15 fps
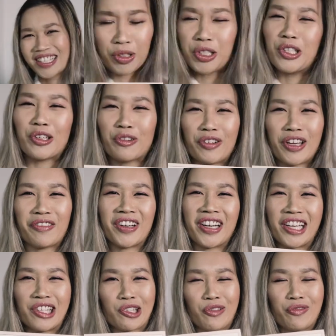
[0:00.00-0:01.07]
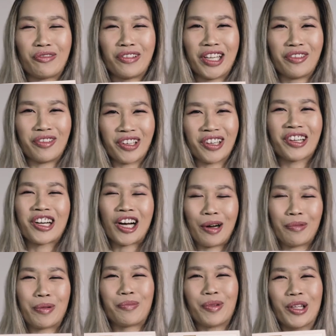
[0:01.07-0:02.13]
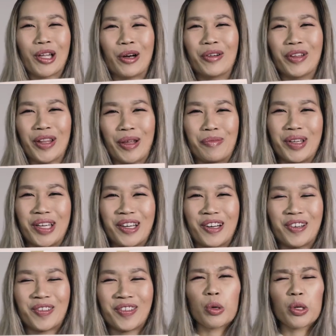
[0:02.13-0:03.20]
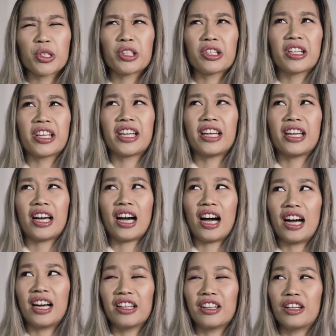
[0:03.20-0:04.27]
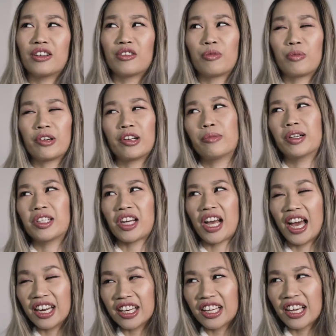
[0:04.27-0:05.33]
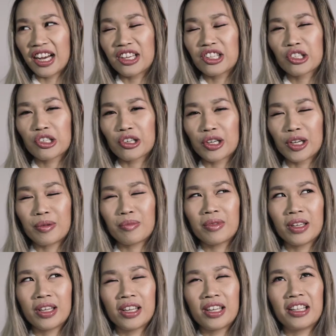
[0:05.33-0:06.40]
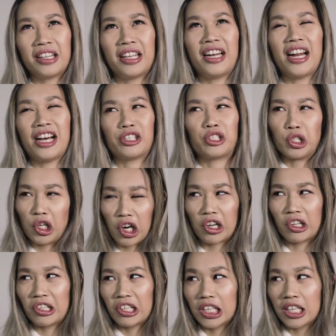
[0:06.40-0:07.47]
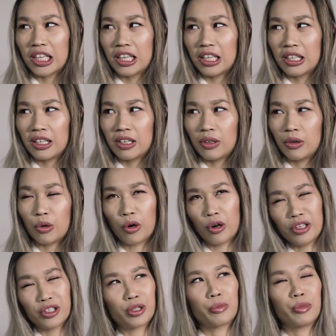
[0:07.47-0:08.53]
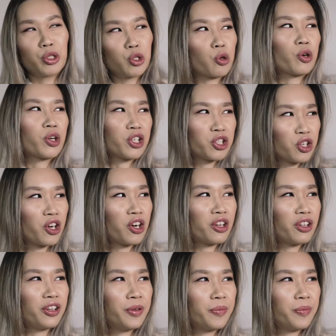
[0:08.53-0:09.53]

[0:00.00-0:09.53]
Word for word: What's your favorite ice cream flavor? Comment below and let me know. Personally, I love pretty much any ice cream that has chocolate in it, or is the majority chocolate.